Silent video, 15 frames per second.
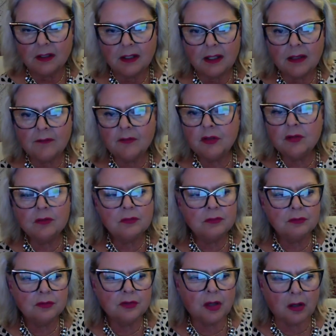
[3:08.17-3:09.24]
have
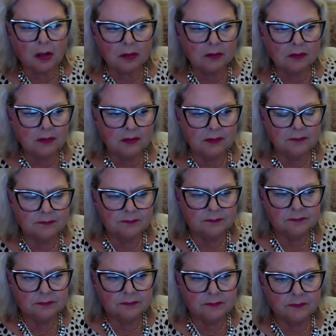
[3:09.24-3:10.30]
you thought?
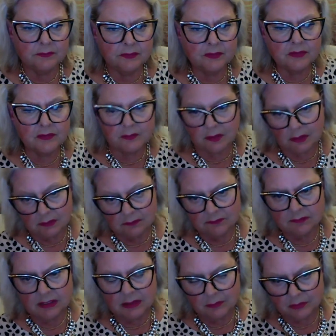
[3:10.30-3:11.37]
First of all,
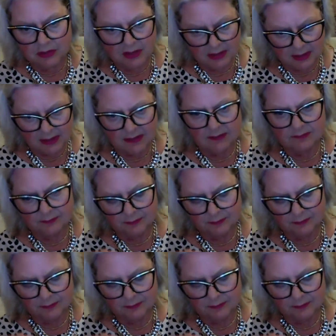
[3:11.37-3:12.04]
I would say,